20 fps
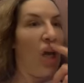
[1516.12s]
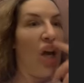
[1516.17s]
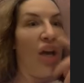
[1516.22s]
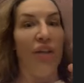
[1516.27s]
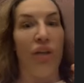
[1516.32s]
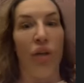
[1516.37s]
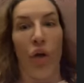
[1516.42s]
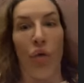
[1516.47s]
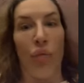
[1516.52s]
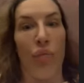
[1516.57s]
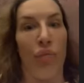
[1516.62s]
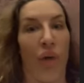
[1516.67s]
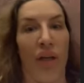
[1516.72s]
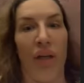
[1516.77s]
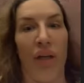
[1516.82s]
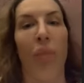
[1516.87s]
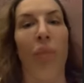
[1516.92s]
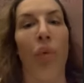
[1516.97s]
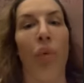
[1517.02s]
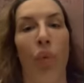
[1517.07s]
know my
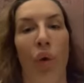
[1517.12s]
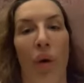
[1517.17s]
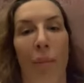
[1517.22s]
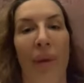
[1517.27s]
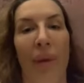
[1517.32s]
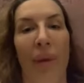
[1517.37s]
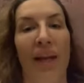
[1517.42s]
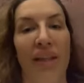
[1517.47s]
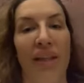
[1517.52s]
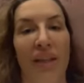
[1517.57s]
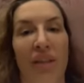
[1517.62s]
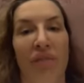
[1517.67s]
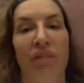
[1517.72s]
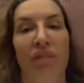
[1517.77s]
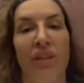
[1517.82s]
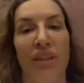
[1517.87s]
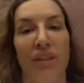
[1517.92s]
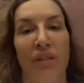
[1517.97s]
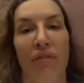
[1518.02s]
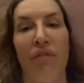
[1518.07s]
number one main
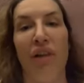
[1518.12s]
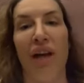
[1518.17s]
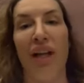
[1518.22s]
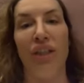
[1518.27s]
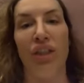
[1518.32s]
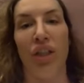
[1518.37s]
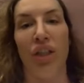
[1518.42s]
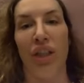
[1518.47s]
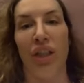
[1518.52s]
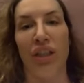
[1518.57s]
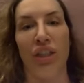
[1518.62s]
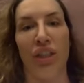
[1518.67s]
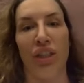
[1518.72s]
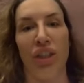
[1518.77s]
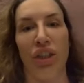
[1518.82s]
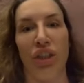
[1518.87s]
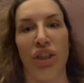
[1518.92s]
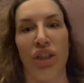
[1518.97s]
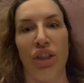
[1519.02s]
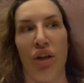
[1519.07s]
gift is evangelist.
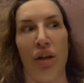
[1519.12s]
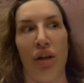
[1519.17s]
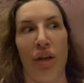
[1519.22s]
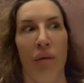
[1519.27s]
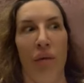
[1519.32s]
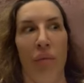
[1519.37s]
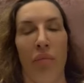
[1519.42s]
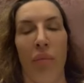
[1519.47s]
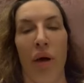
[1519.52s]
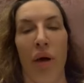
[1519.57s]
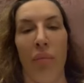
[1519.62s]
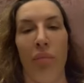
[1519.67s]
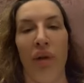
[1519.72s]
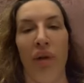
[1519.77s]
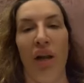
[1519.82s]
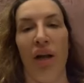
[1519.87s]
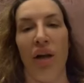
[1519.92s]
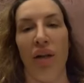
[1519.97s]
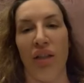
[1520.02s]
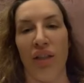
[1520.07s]
It's just like in my
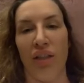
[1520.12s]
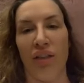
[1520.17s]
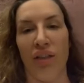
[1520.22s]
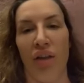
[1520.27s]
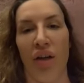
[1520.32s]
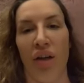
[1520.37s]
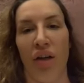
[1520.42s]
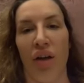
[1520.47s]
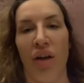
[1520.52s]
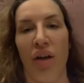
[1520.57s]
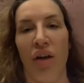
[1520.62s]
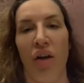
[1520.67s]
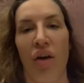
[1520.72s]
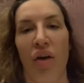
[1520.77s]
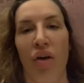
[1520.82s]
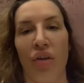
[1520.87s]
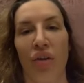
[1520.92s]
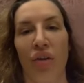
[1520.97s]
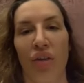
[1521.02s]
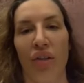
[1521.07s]
blood. It's like I
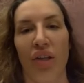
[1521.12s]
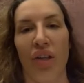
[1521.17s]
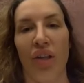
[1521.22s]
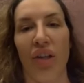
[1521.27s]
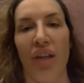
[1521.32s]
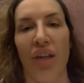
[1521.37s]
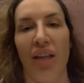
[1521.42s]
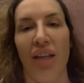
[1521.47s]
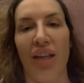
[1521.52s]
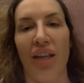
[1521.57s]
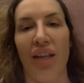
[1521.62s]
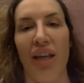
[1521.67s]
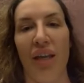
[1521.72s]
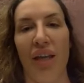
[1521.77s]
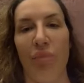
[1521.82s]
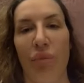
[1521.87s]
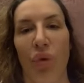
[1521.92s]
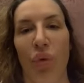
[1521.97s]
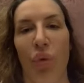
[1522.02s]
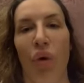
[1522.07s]
can't
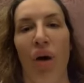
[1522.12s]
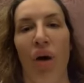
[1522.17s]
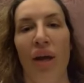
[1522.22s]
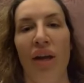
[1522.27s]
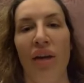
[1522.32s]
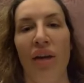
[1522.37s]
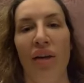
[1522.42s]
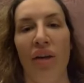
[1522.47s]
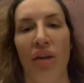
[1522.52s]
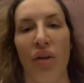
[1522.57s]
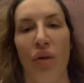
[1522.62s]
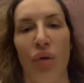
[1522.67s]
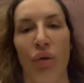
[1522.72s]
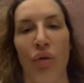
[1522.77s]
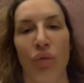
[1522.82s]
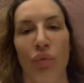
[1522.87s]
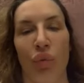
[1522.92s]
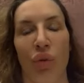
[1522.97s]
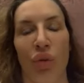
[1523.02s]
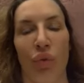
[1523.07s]
keep quiet, and
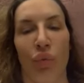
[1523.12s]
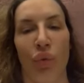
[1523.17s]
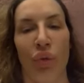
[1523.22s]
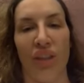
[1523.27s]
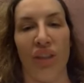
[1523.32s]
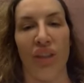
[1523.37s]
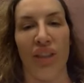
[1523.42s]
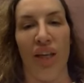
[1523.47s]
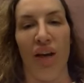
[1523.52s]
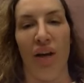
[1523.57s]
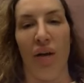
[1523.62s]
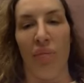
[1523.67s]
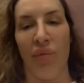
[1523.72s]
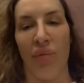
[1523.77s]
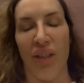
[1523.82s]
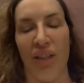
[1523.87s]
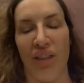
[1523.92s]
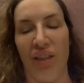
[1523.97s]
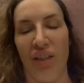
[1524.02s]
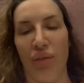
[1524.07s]
God will always set up
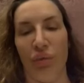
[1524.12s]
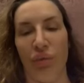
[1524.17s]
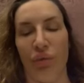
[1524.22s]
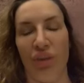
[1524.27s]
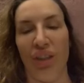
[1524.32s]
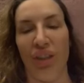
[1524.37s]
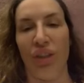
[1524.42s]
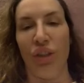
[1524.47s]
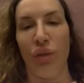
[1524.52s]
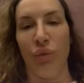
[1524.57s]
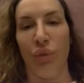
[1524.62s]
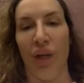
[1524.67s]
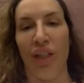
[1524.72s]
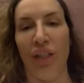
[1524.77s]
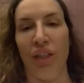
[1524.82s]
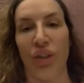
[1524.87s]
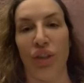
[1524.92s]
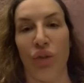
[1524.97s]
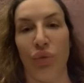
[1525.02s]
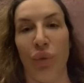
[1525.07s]
these little
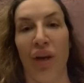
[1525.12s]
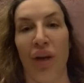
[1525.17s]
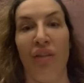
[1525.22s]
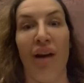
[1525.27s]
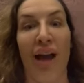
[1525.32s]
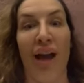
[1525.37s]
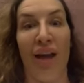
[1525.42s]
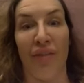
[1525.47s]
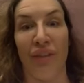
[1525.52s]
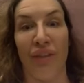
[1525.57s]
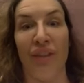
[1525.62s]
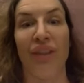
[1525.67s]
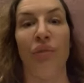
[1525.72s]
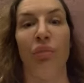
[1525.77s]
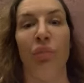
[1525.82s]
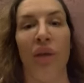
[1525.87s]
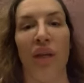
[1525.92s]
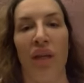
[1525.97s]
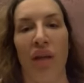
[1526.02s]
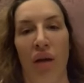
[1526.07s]
situations where I have to
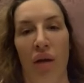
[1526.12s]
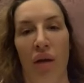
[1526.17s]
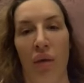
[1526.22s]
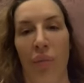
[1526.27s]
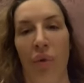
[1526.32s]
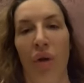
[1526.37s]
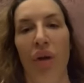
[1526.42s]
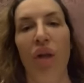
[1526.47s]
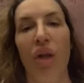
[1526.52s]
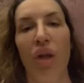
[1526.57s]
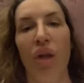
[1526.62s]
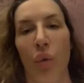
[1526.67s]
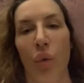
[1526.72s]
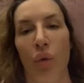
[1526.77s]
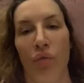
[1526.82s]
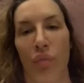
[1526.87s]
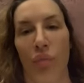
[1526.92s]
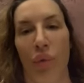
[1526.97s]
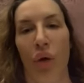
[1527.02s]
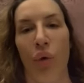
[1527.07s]
speak up
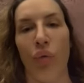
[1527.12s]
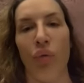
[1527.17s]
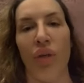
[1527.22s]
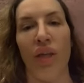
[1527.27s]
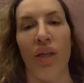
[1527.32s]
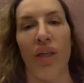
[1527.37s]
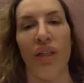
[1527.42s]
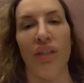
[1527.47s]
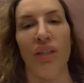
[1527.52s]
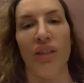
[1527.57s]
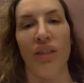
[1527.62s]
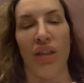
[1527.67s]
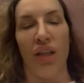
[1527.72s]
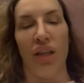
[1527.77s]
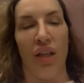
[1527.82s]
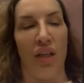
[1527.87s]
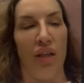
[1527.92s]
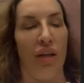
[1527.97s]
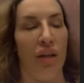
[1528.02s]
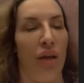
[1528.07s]
with boldness
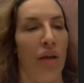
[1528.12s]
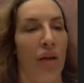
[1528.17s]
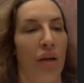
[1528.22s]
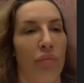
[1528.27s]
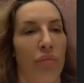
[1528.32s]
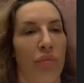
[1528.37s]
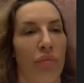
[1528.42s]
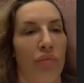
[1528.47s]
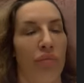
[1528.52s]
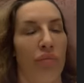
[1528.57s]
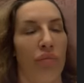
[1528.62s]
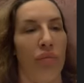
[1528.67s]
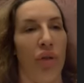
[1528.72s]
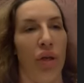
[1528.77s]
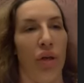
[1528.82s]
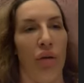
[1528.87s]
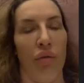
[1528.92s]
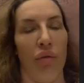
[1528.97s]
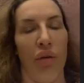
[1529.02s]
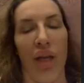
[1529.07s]
and,
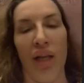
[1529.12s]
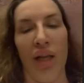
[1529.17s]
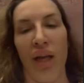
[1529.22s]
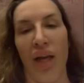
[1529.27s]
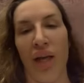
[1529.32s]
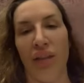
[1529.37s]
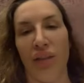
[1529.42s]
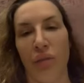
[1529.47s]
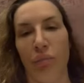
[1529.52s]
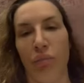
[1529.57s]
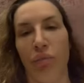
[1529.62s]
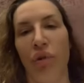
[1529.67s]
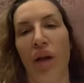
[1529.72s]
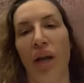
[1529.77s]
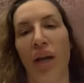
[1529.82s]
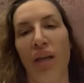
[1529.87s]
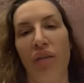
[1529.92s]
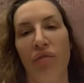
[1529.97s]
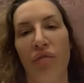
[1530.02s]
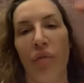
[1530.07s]
you know, lay hands and
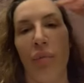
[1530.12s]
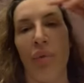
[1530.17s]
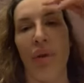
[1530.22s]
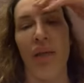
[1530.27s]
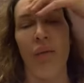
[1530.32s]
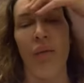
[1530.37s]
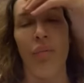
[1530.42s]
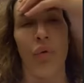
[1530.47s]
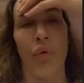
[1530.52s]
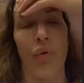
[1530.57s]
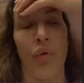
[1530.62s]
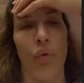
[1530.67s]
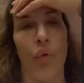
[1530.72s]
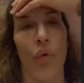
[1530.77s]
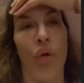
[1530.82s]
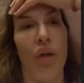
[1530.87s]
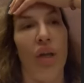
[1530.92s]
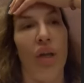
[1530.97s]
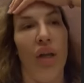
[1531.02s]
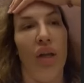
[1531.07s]
pray for people.